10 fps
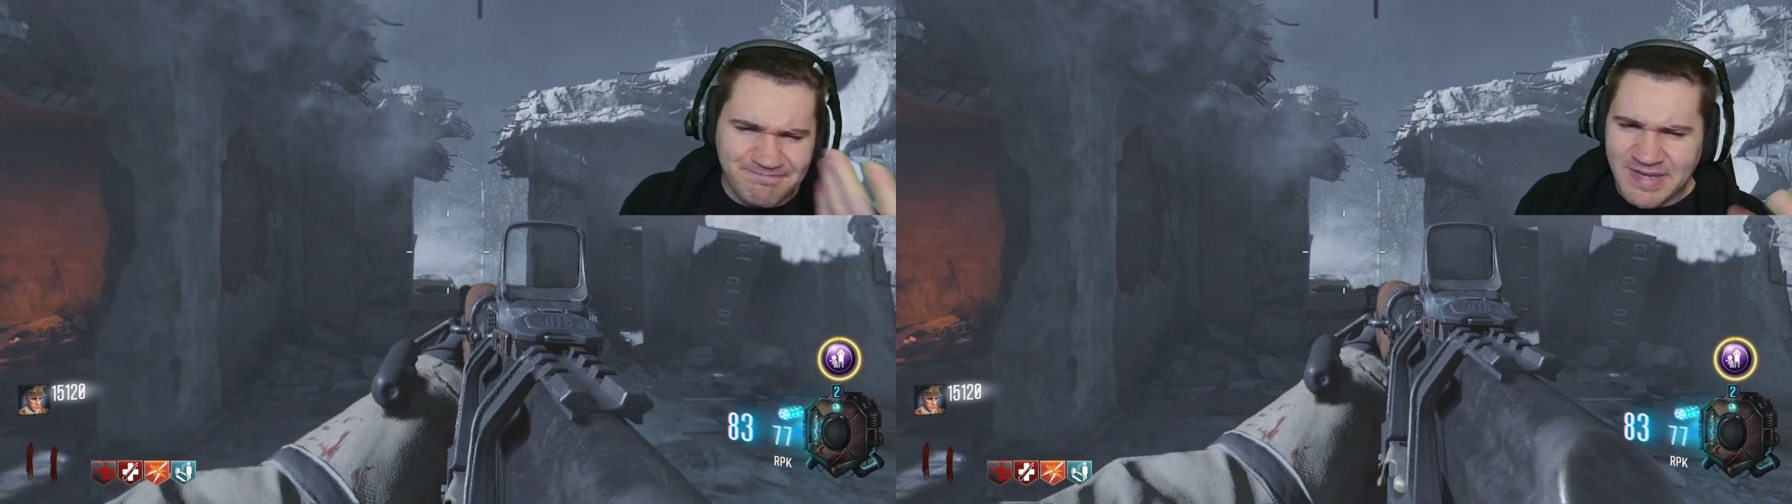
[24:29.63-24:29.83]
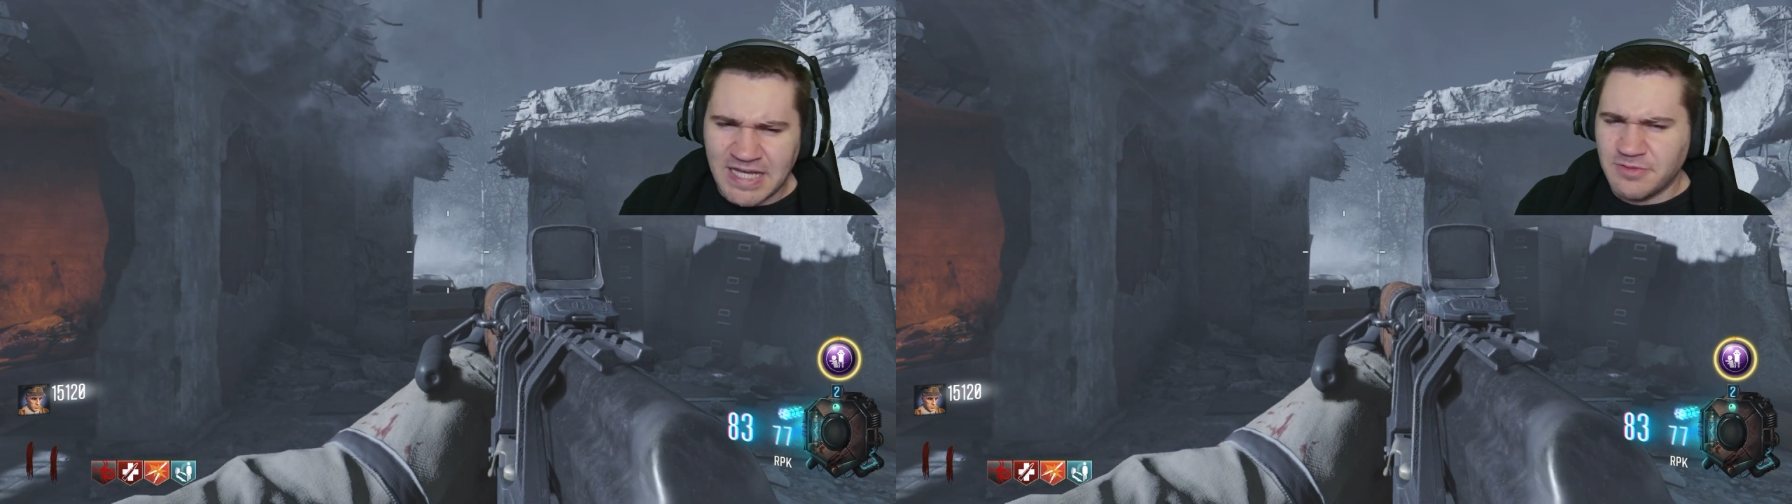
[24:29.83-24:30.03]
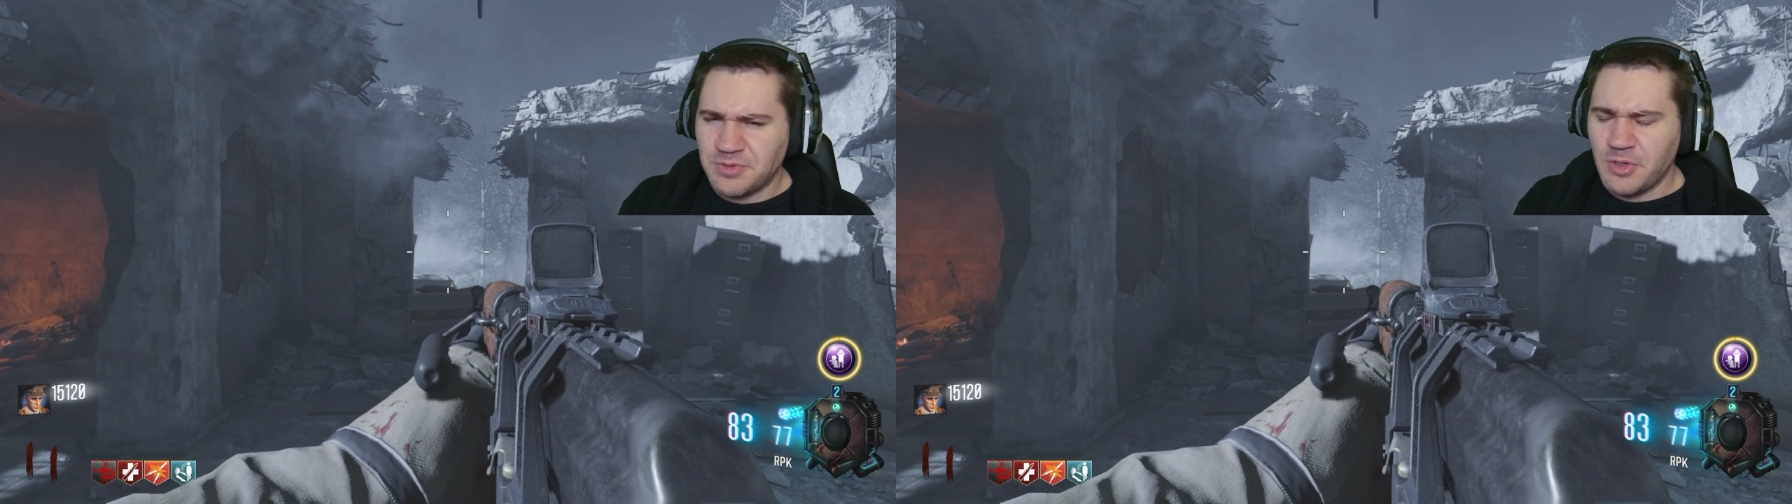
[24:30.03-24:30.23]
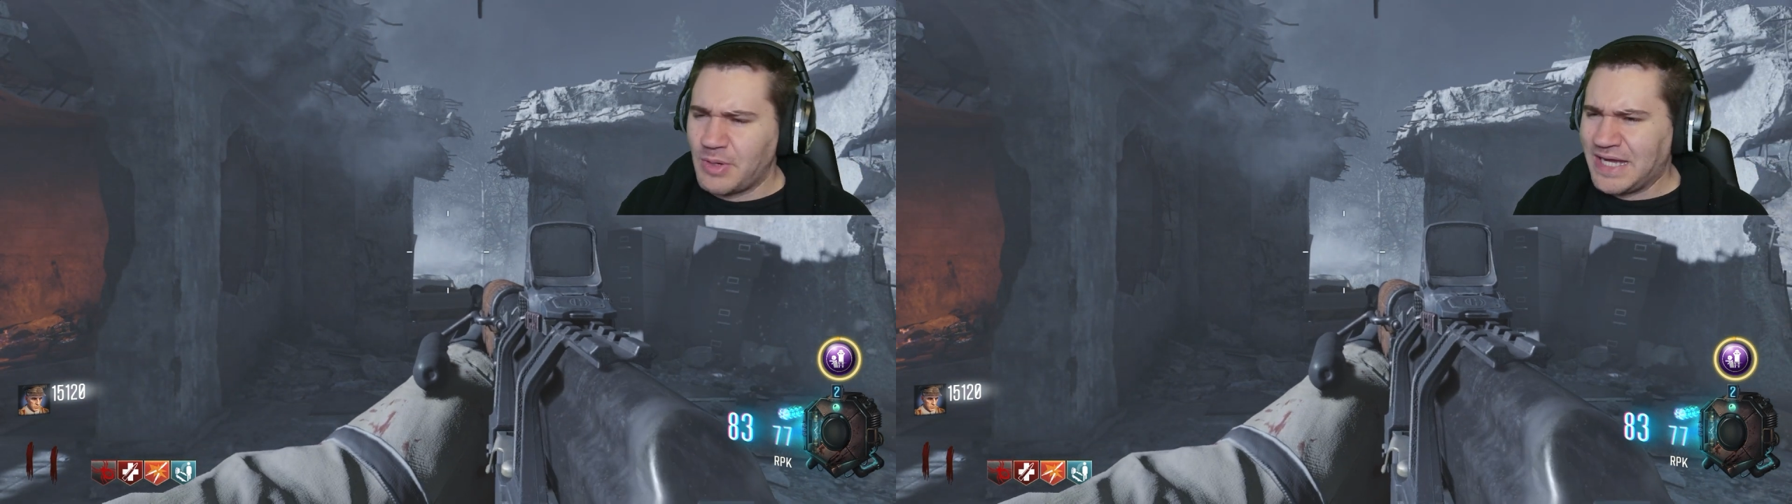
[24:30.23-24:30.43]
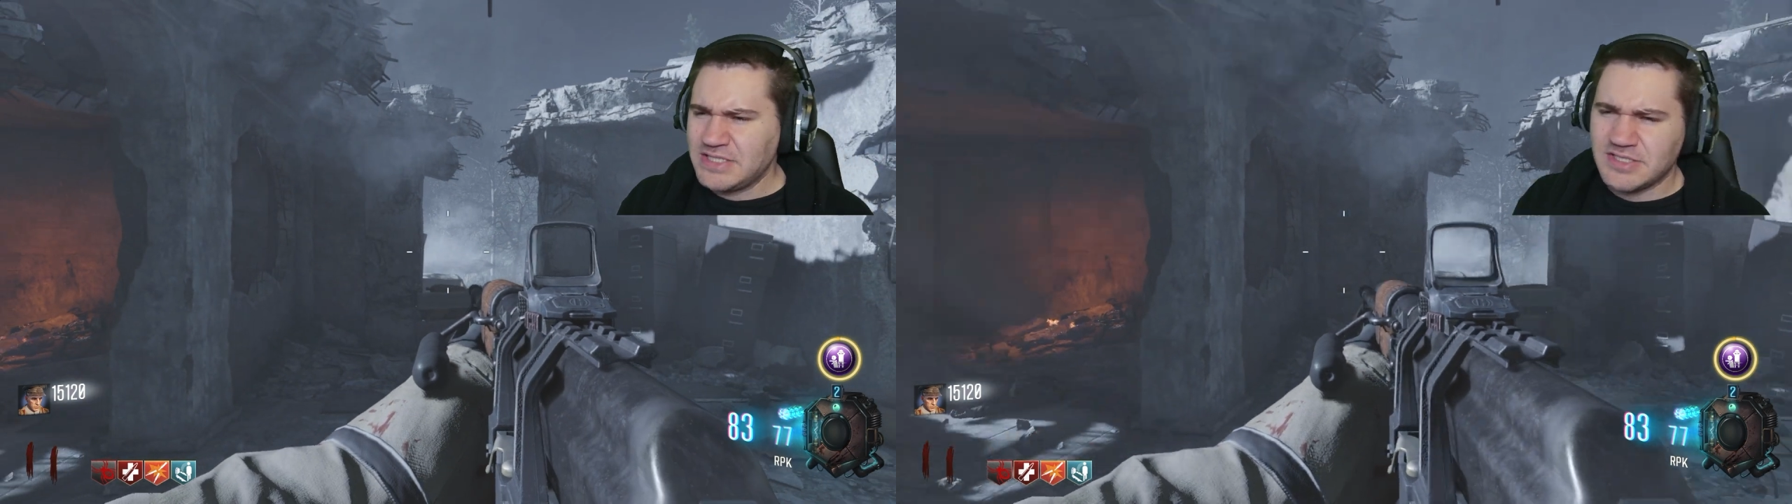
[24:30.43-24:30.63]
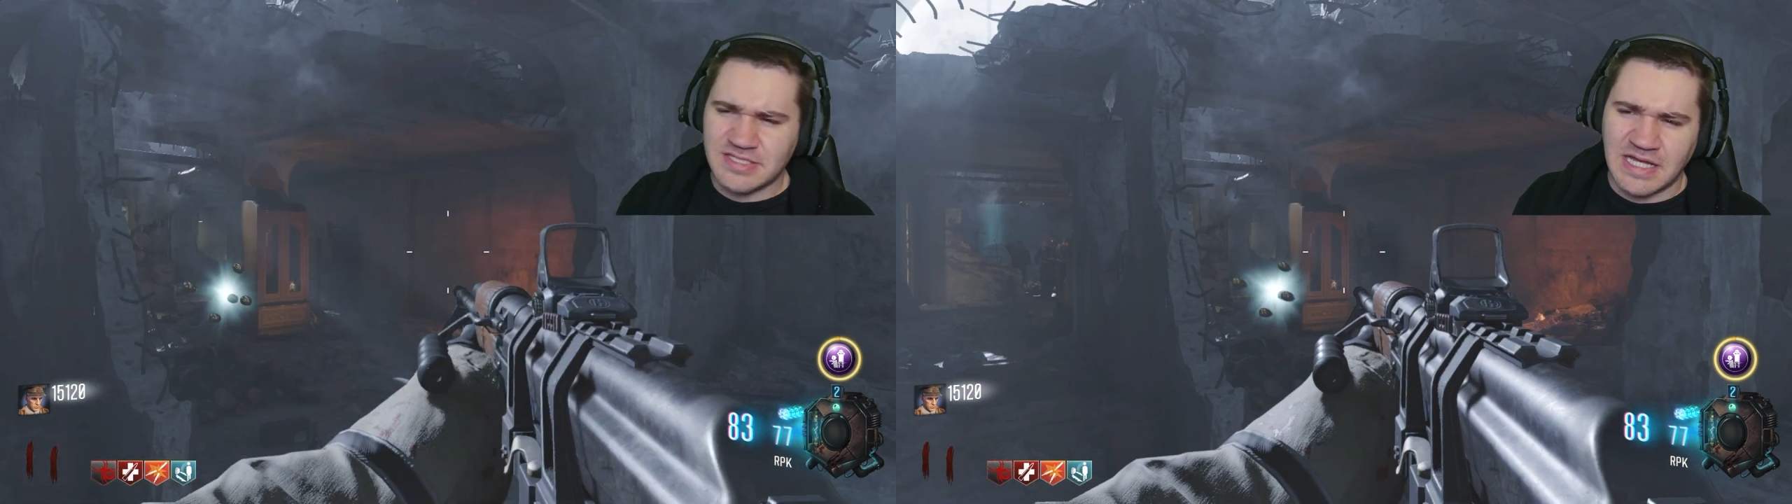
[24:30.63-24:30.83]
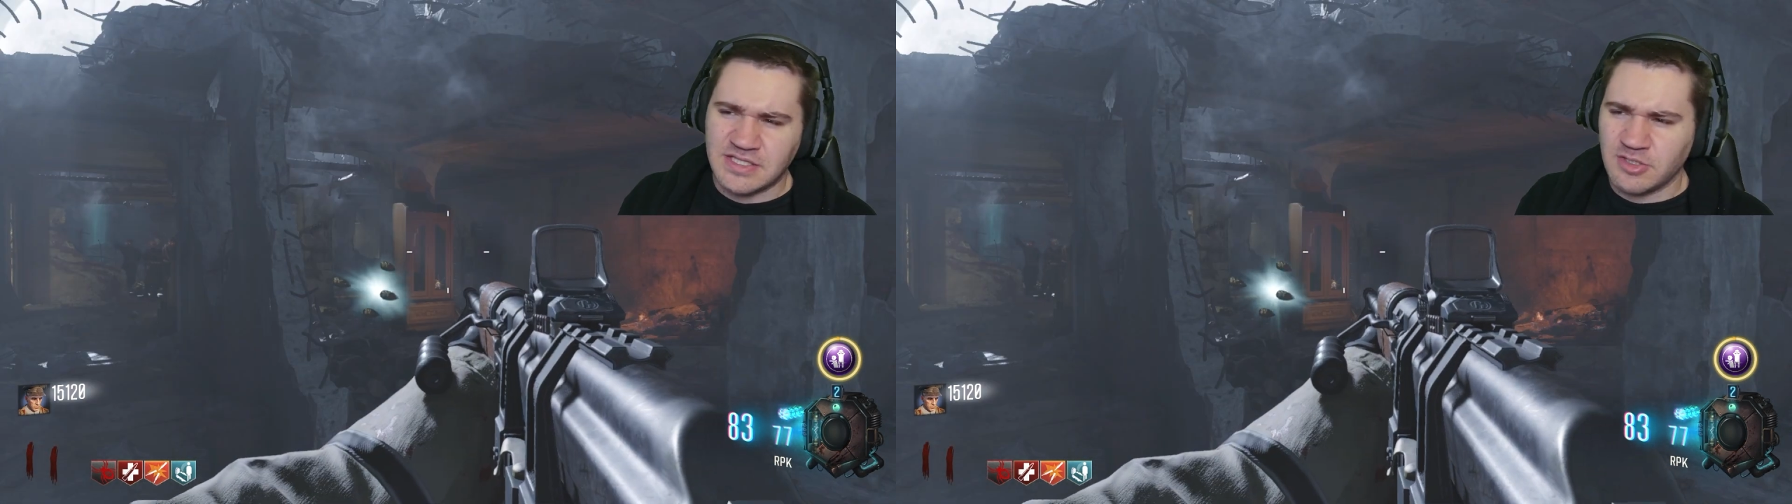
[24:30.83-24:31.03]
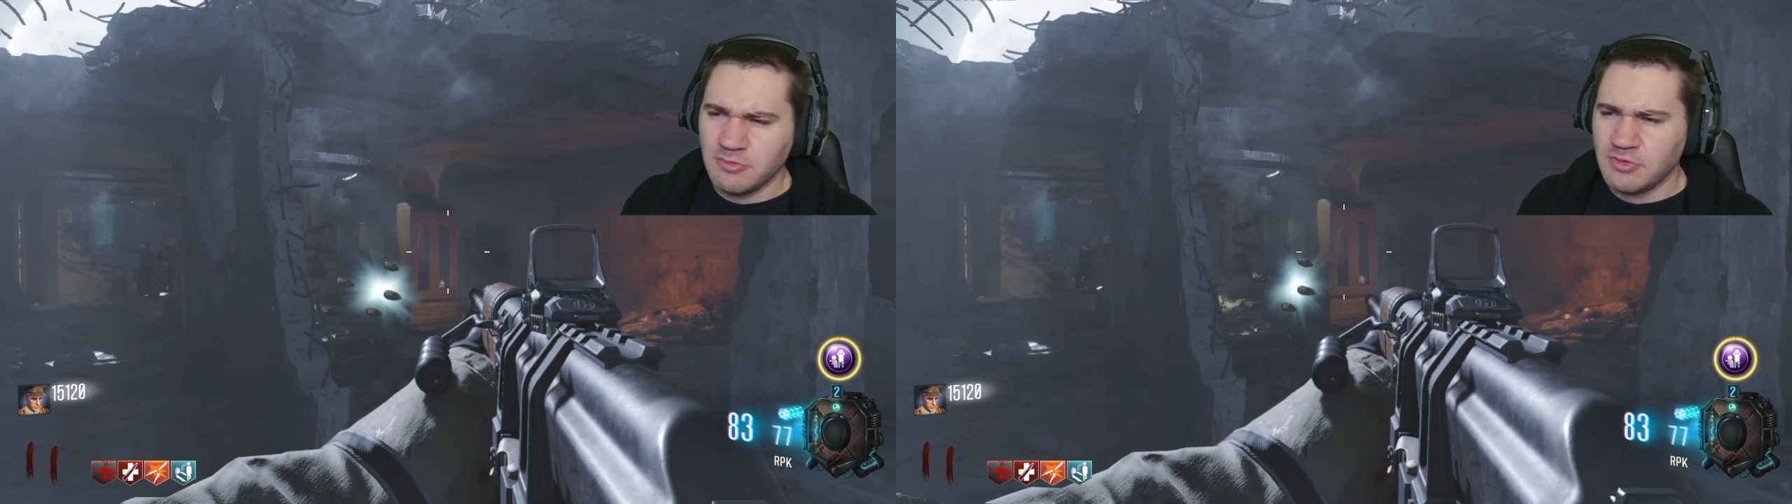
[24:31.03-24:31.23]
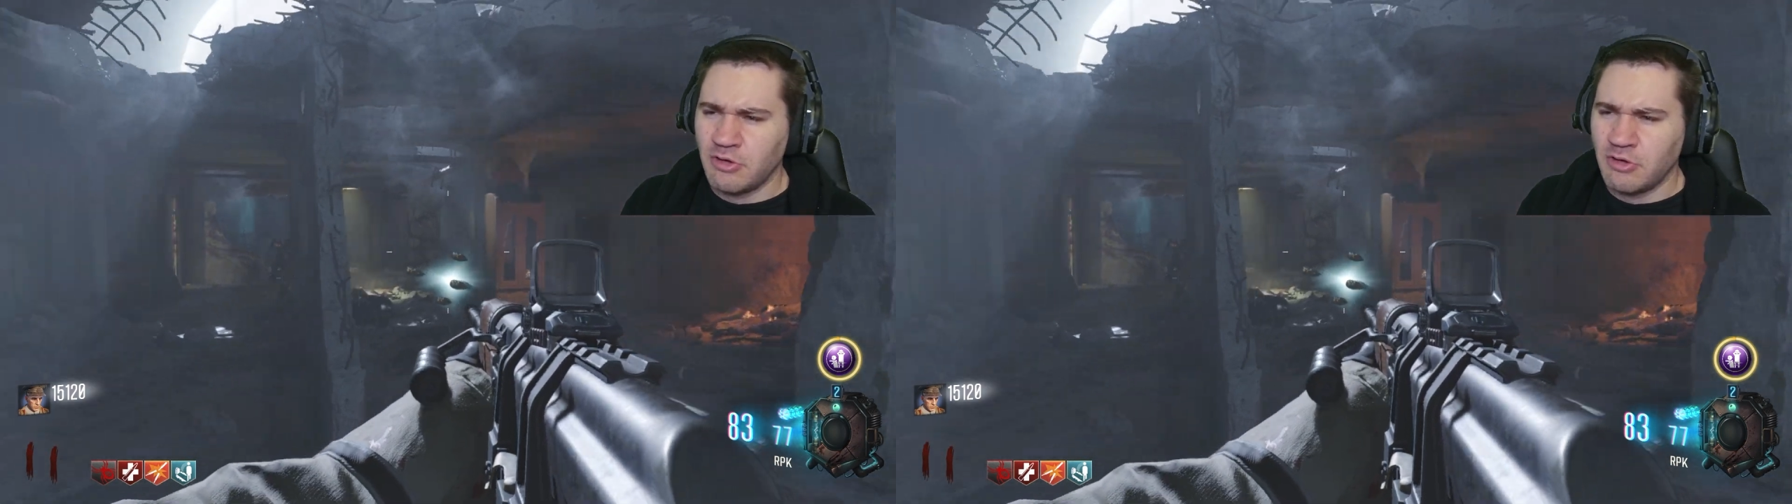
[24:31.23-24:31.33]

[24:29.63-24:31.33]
I don't know. I don't